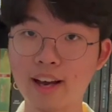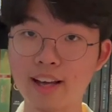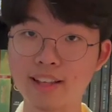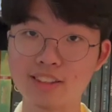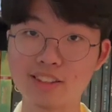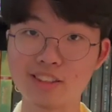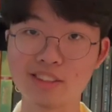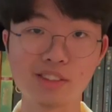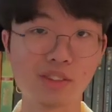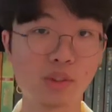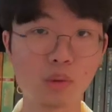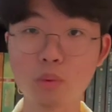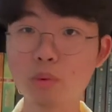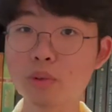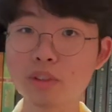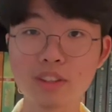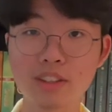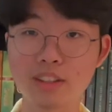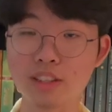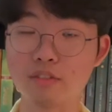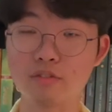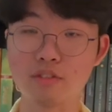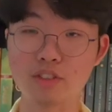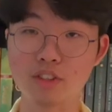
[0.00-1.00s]
and you
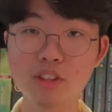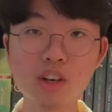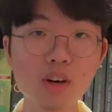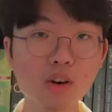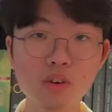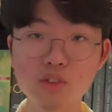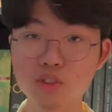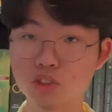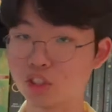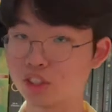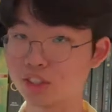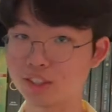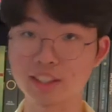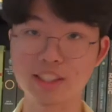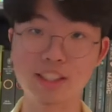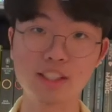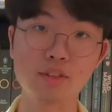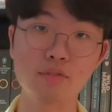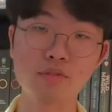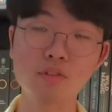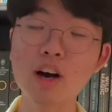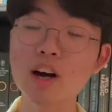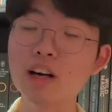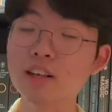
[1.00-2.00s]
wouldn't even know, just like
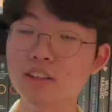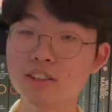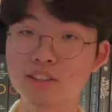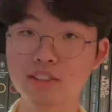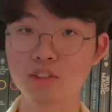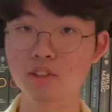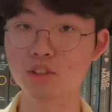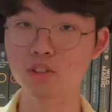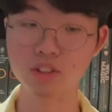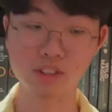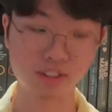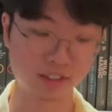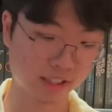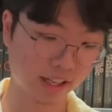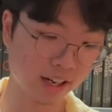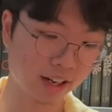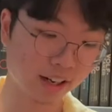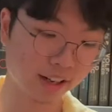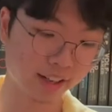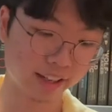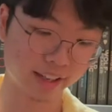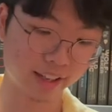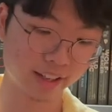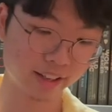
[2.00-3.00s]
Ivan, until you
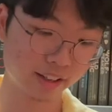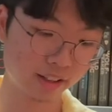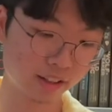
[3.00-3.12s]
die.